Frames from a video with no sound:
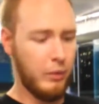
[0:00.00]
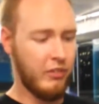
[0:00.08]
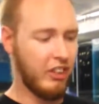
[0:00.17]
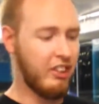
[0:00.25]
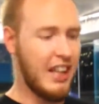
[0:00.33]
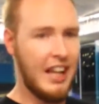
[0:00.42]
with
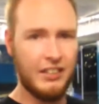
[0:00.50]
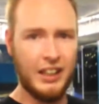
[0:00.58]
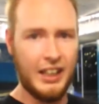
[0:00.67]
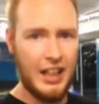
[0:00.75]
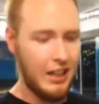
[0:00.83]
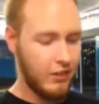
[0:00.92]
a
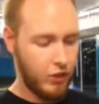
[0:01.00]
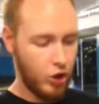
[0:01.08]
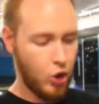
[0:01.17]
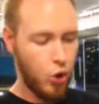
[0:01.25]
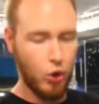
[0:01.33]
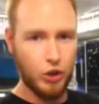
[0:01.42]
Stanley knife to
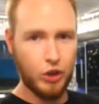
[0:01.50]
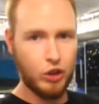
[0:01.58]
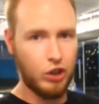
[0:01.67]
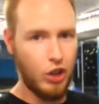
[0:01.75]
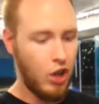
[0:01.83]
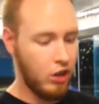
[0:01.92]
cut the
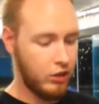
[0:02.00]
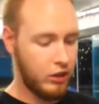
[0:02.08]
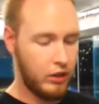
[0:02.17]
slot